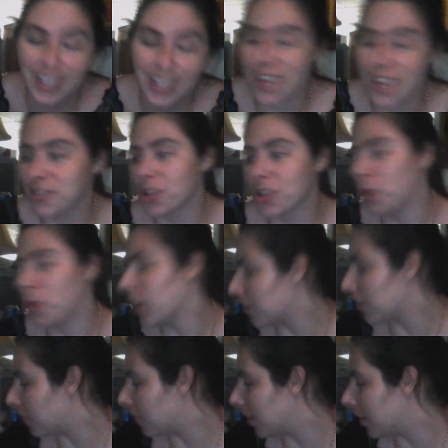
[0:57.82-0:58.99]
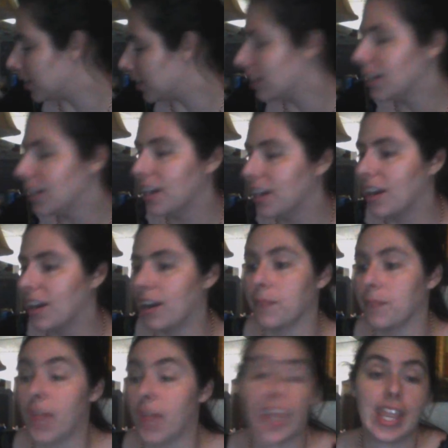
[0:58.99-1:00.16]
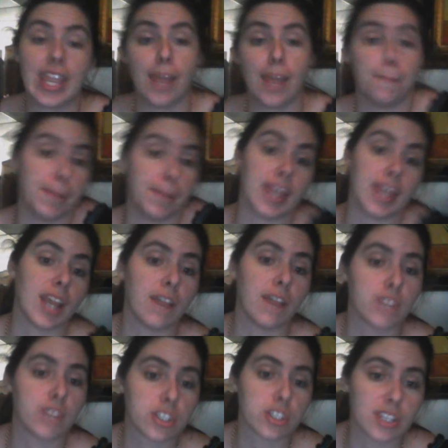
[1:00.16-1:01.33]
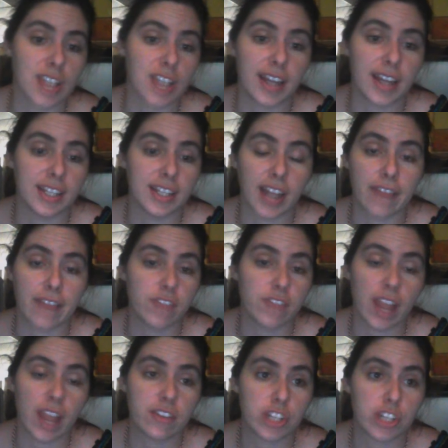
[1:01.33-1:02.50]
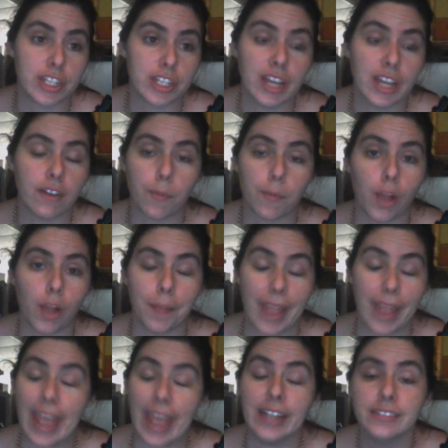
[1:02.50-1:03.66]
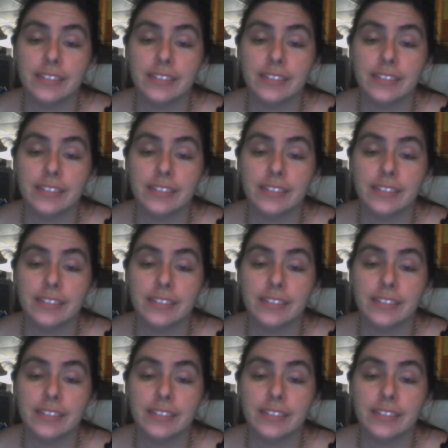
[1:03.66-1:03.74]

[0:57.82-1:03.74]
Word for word: It was a whole lot of fun. Um, I can't bake. I've just decided that i I should give up while I'm ahead.